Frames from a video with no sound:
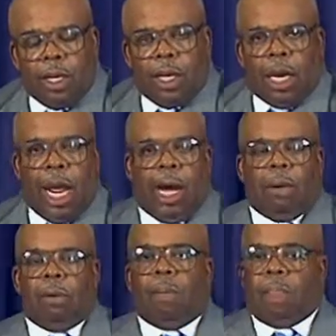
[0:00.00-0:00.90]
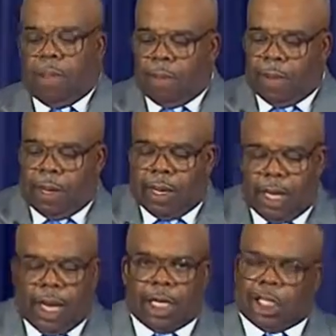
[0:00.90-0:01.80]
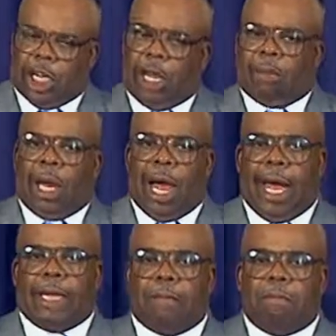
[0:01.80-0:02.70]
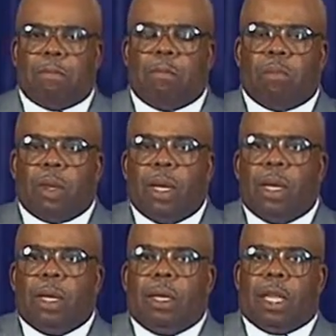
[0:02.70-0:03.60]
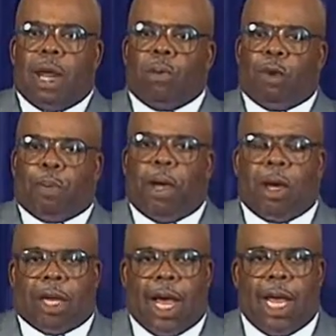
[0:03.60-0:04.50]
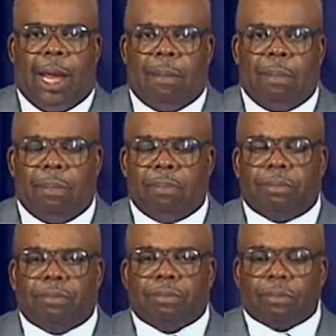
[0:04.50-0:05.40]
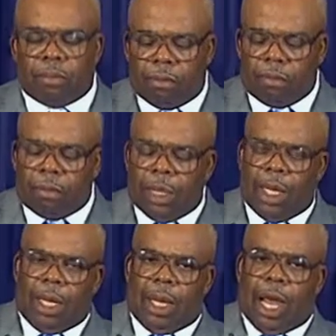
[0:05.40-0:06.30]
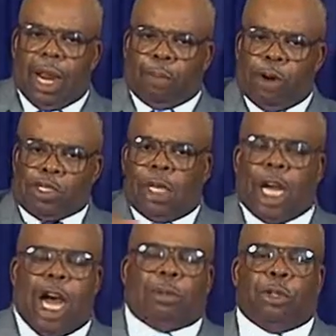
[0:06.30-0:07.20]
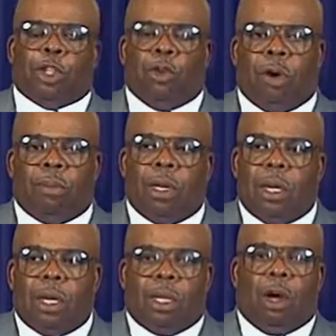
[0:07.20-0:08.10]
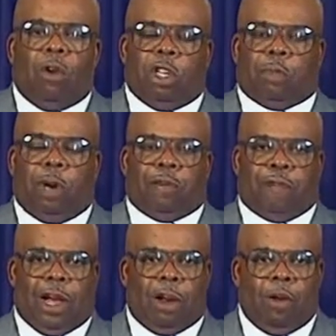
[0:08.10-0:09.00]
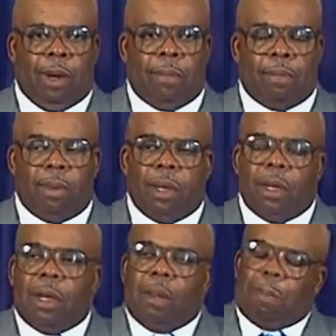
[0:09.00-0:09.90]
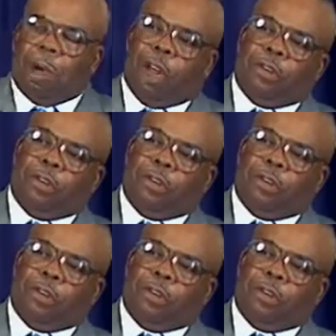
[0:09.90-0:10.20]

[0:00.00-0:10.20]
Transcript: Now, it seems like that when Peter came and preached the gospel to him, The Holy Spirit fell on it. But if